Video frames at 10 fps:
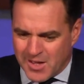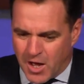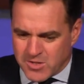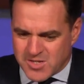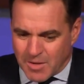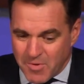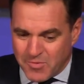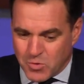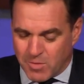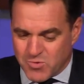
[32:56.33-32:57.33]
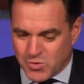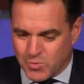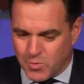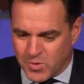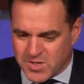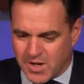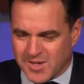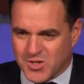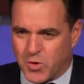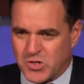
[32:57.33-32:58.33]
Uh, some of you, I'm sure, will want to
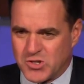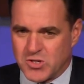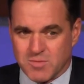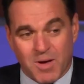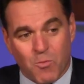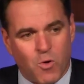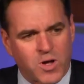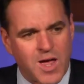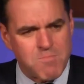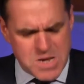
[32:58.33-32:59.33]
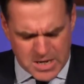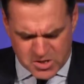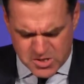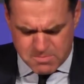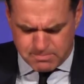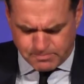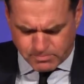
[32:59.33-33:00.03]
ask questions about what came next.